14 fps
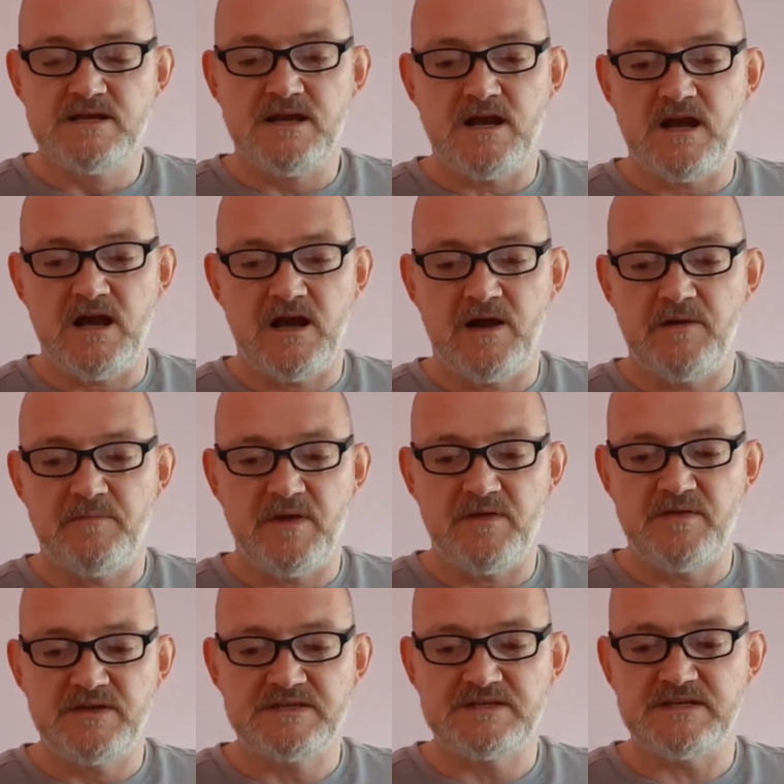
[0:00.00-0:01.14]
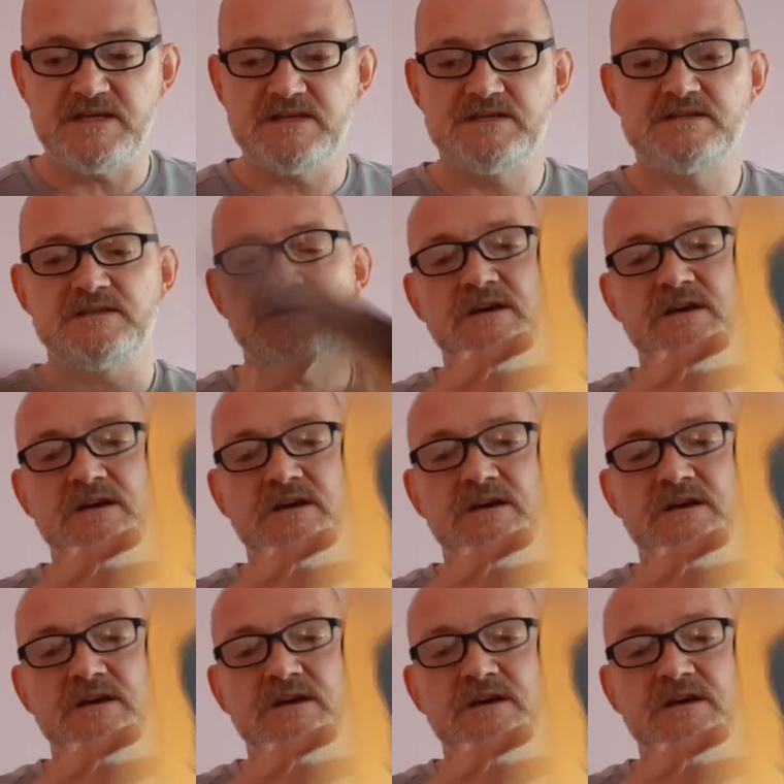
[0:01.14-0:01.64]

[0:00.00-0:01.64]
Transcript: This is